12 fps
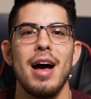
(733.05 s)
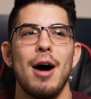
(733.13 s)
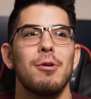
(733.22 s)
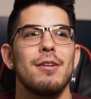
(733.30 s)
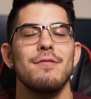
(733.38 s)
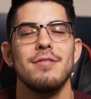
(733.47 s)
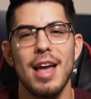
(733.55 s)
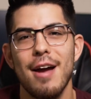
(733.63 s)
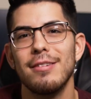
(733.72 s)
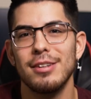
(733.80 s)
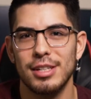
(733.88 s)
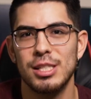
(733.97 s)
I would have
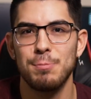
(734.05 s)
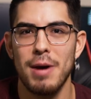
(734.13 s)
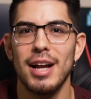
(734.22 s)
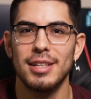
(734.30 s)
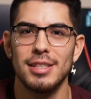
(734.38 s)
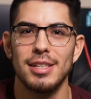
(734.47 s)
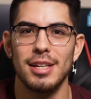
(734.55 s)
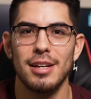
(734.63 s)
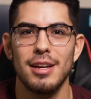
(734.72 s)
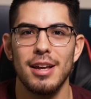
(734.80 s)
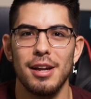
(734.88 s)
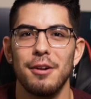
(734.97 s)
never
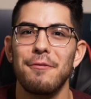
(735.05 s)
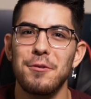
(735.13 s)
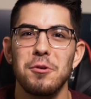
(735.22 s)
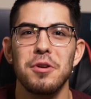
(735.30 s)
expected in a few